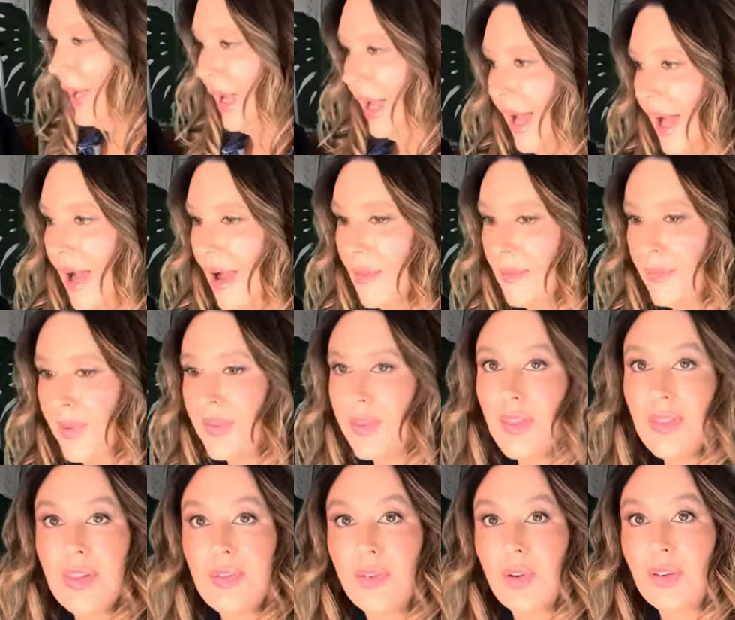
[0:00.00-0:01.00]
but then
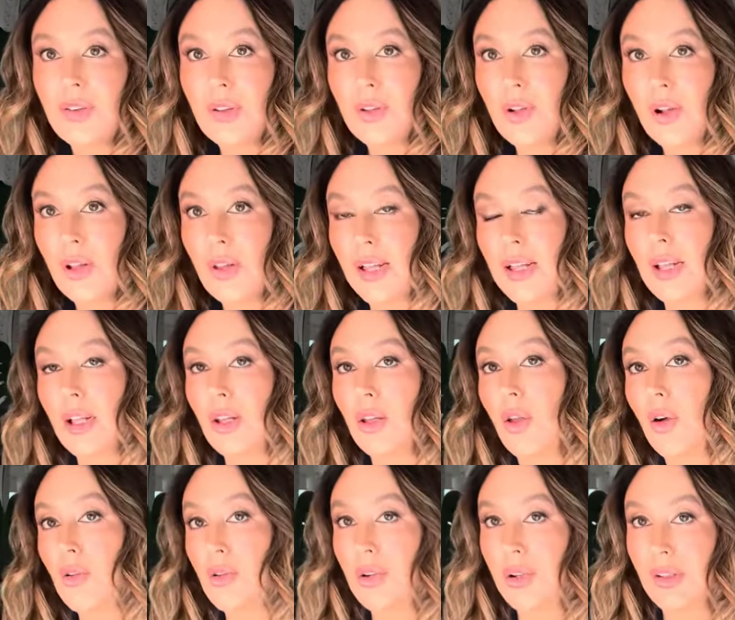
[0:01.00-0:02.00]
they've also got like a
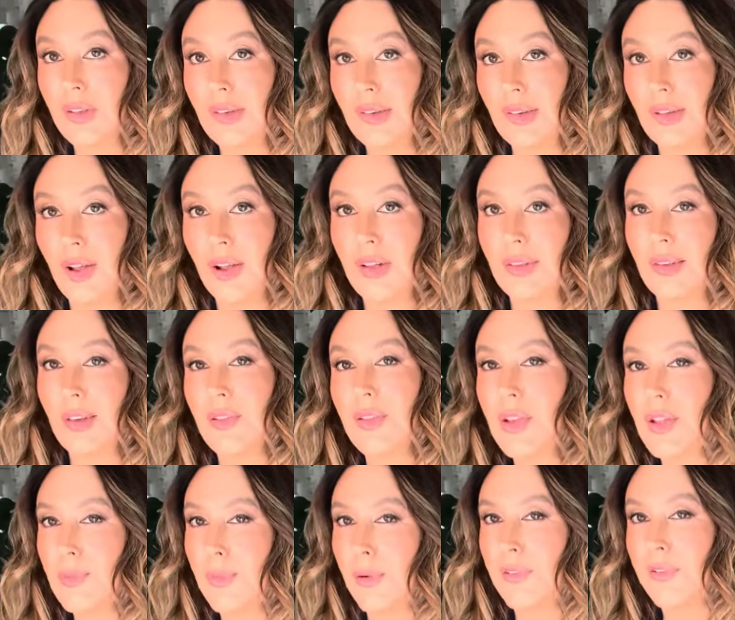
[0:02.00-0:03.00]
longer skirt. So if you
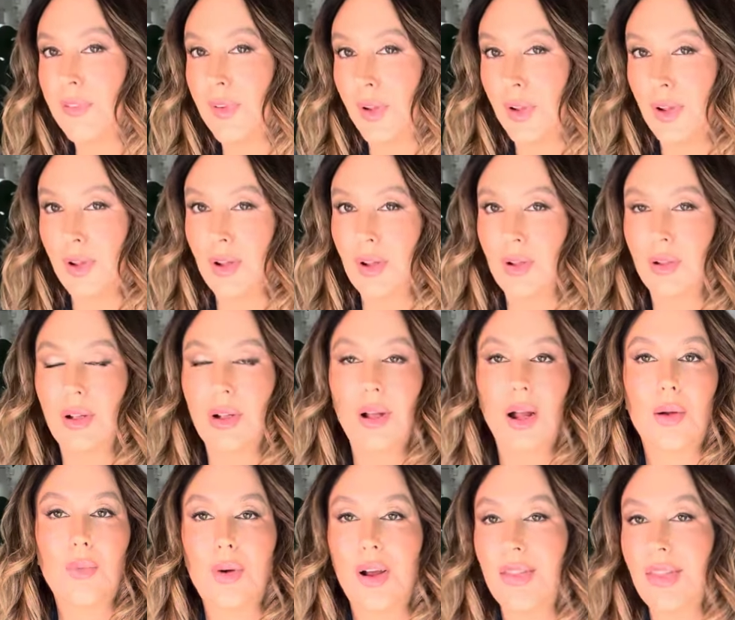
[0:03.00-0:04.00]
prefer a
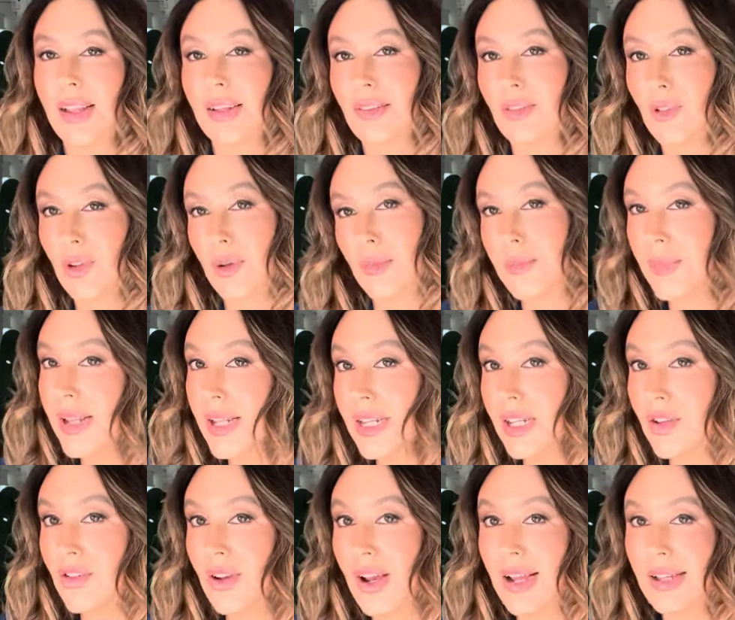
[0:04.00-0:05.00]
one that's not a mini
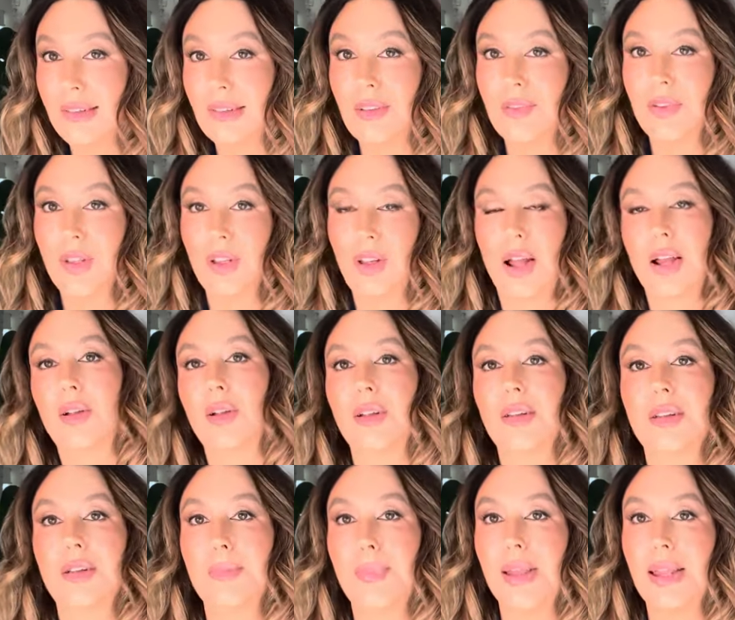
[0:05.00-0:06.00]
dress, if you like it
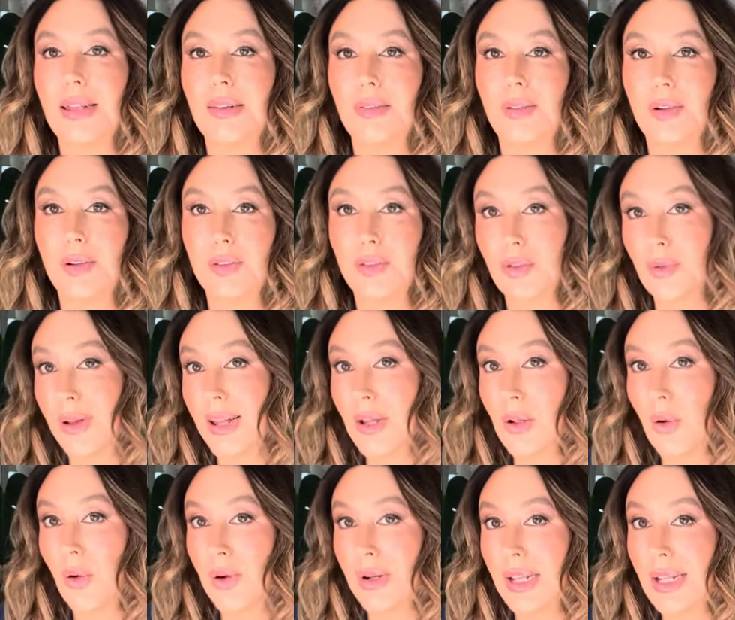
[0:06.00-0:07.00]
to be sort of
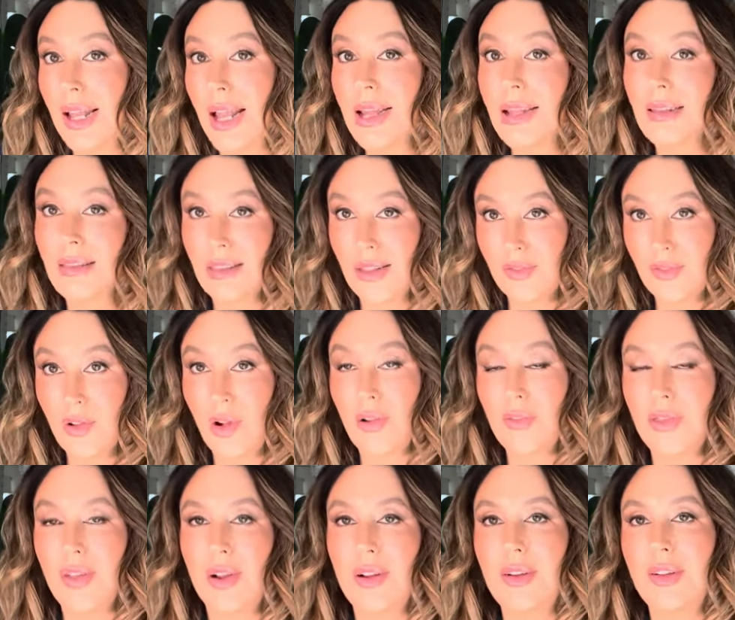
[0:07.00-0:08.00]
3/4 length, they've got
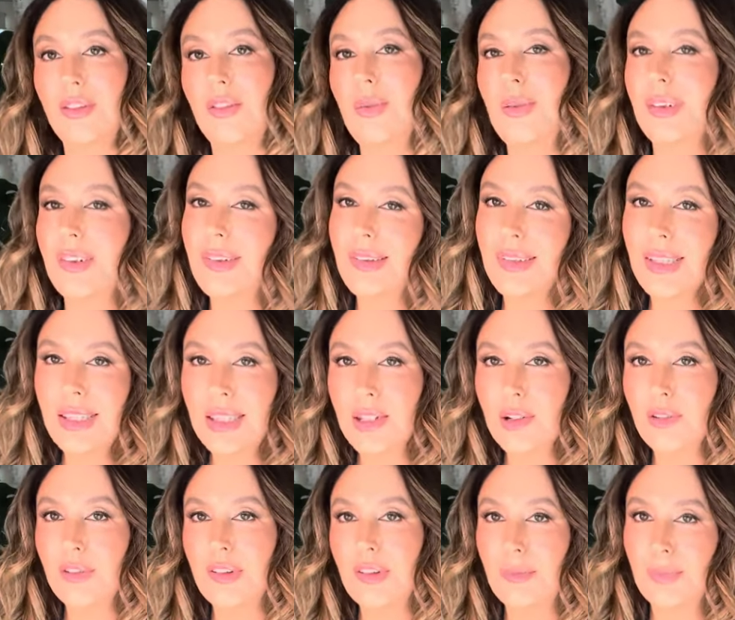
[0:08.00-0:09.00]
those with just a little
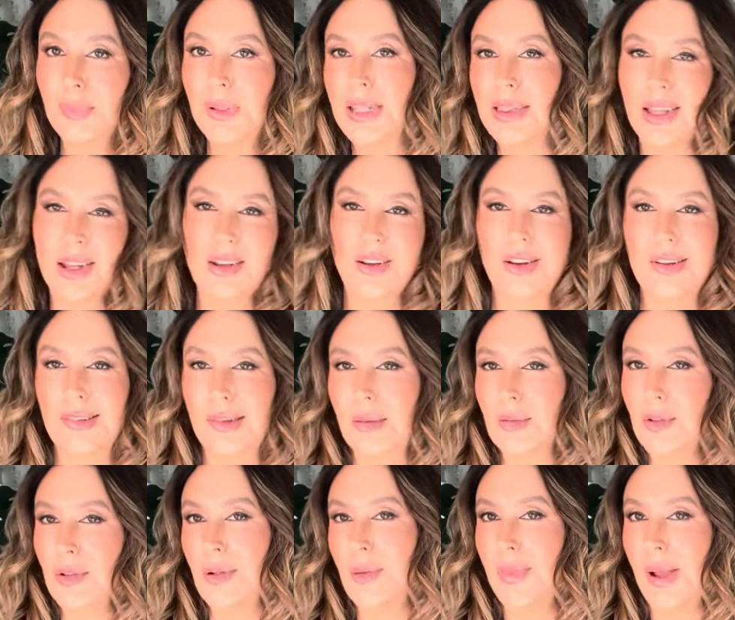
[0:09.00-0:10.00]
split that goes up
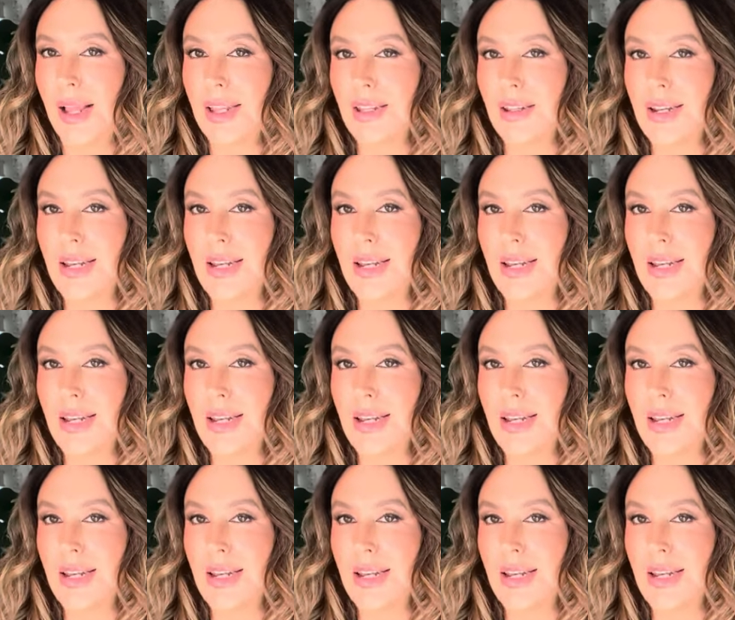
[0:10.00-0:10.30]
to about your